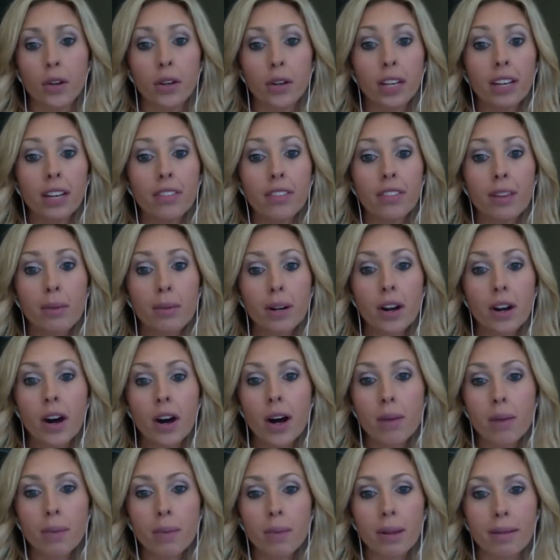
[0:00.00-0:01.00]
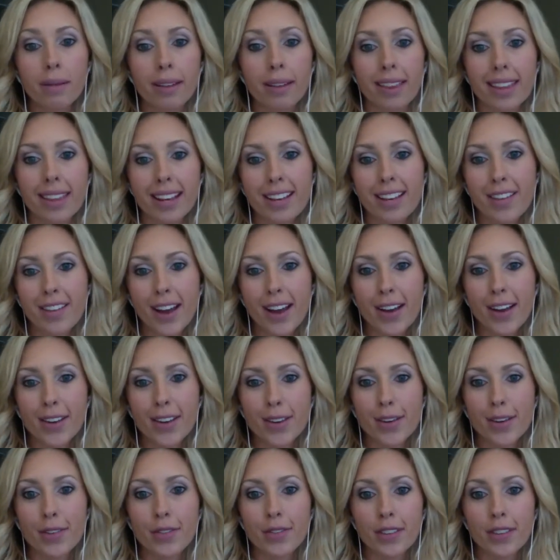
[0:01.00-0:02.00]
give them a compliment. Think of how
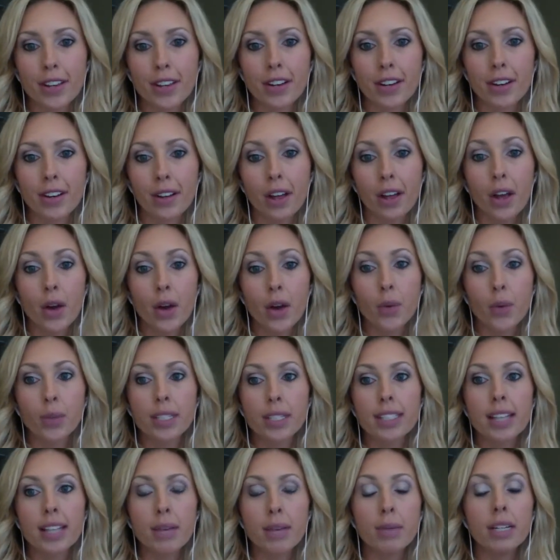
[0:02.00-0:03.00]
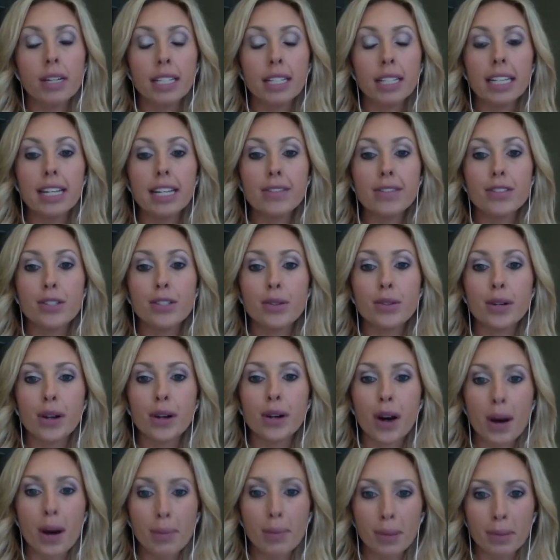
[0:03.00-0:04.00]
you feel when someone gives you a
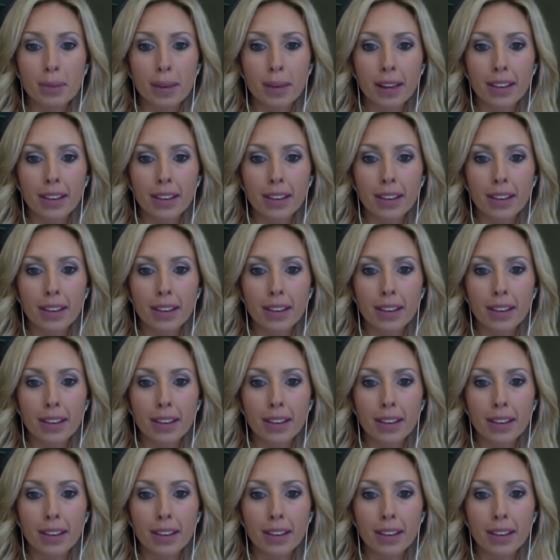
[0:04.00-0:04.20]
compliment,